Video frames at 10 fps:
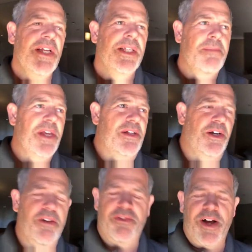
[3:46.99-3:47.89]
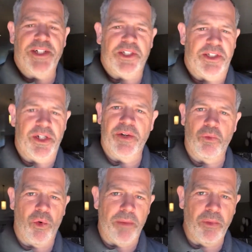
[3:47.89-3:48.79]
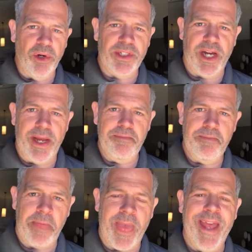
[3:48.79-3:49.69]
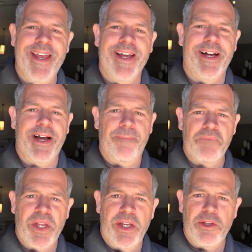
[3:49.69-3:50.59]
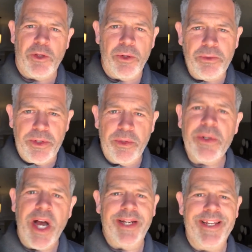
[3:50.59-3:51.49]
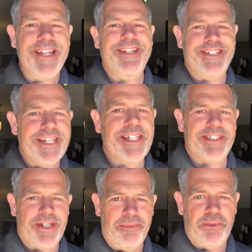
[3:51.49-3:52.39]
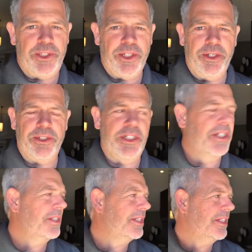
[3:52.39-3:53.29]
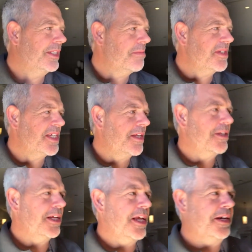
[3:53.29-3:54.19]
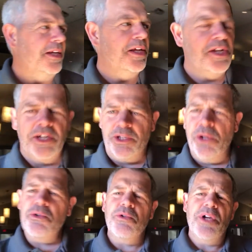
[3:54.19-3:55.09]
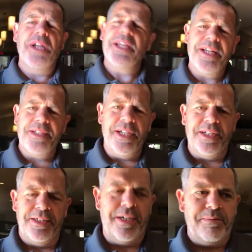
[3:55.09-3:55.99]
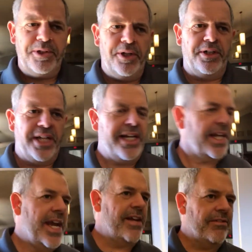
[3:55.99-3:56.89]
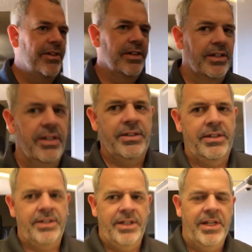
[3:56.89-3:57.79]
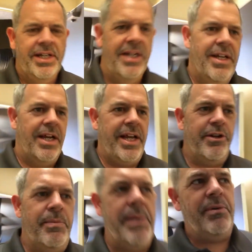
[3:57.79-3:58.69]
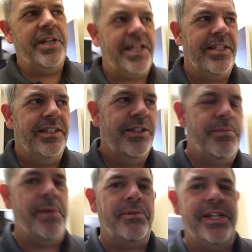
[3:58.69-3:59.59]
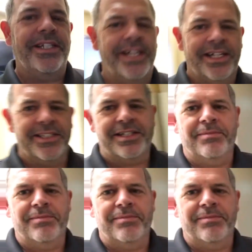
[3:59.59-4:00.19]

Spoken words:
Let me clarify just one more time. You do not need a ticket to come to church. Let me say that again. You do not need a ticket to come to church. Hey, Dave. Hey, do people need tickets to